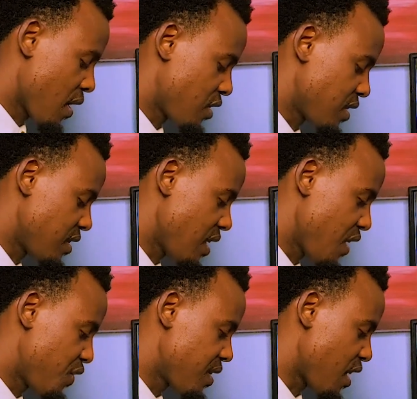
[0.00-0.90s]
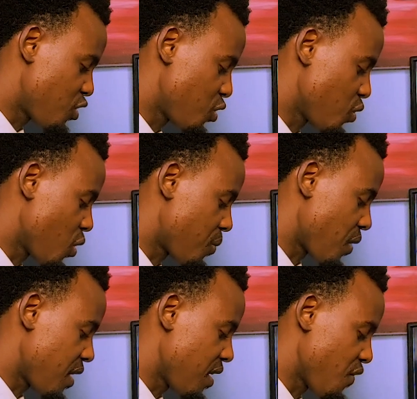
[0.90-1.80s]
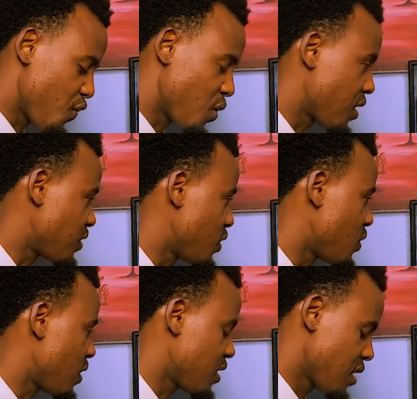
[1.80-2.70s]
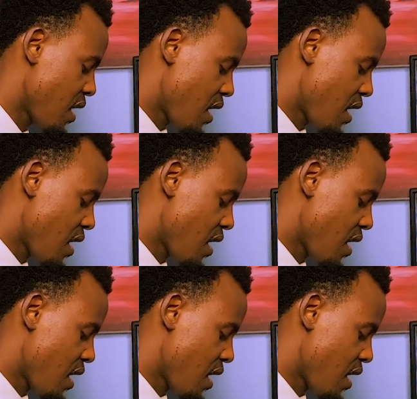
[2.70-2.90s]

As you can see, everything has showed up right here, $4,000.